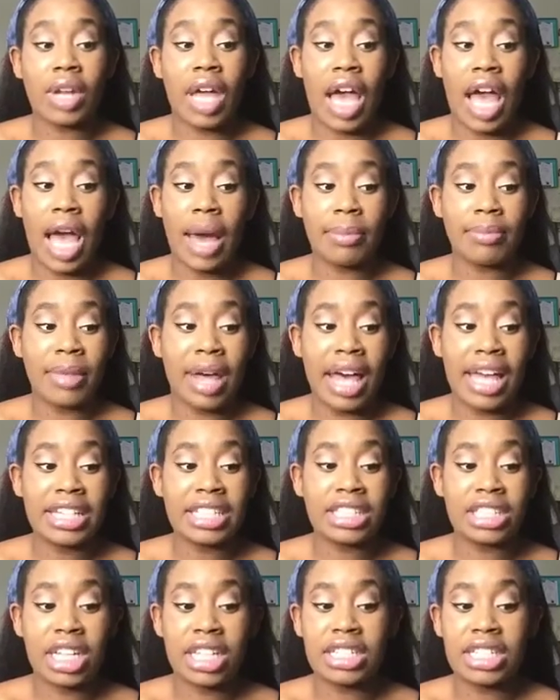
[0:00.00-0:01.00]
Now, I'm
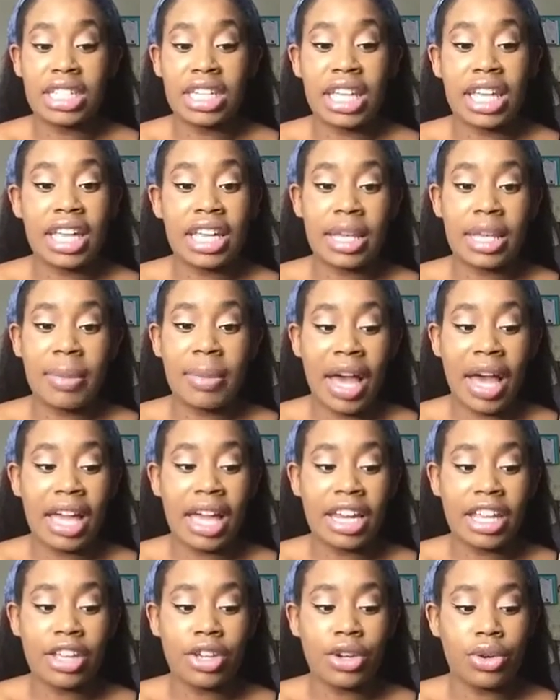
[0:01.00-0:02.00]
not judging
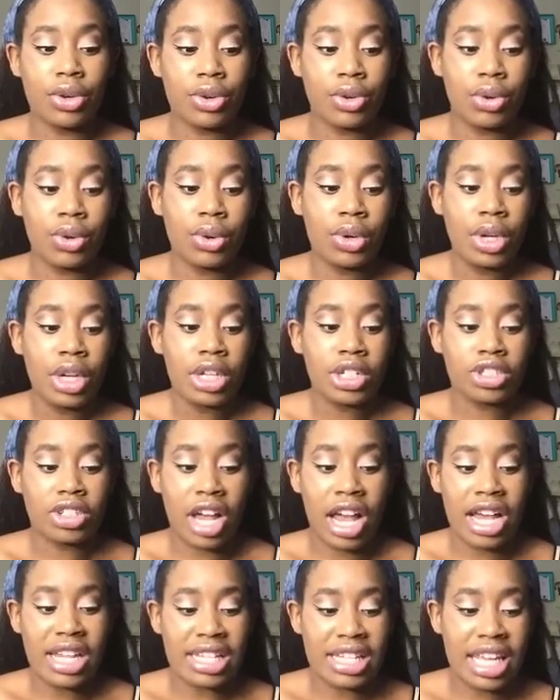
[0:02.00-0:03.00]
anybody who
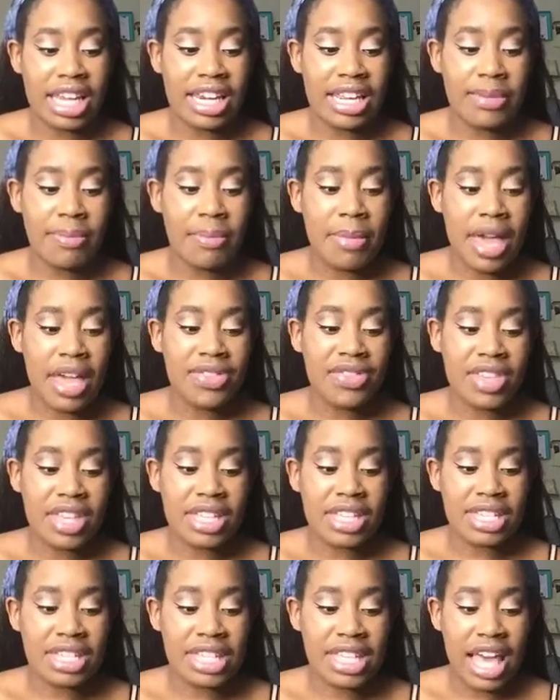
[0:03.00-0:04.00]
tries any
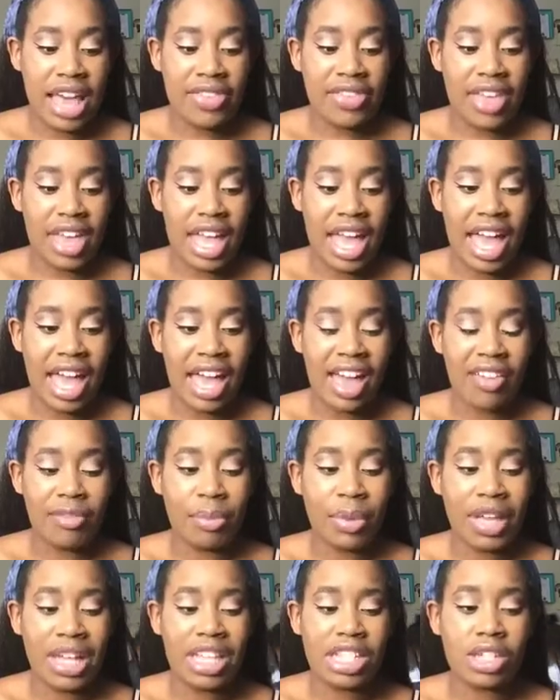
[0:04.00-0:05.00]
methods that they
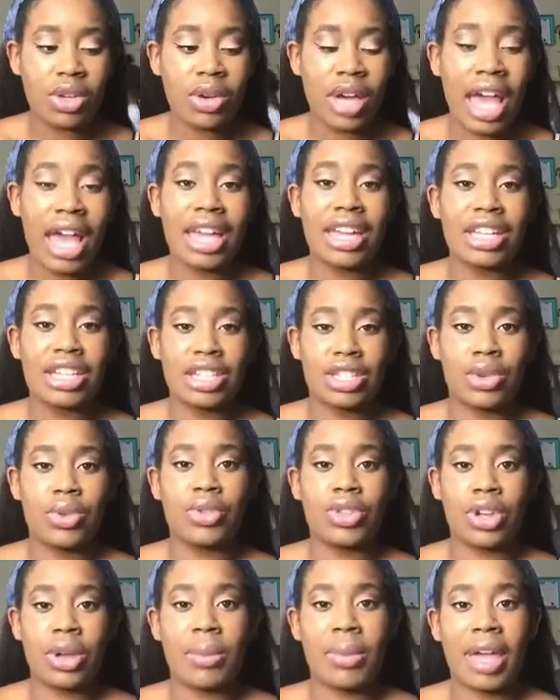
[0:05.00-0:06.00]
have, but it's okay to
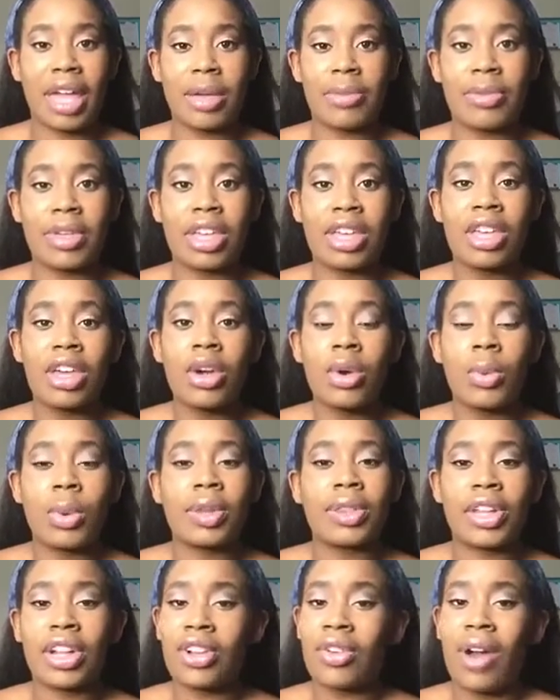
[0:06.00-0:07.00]
soothe your baby
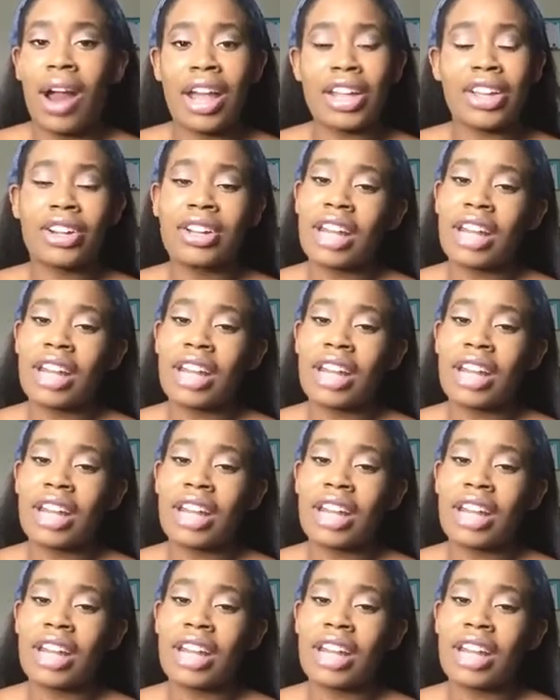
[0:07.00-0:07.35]
when they're crying.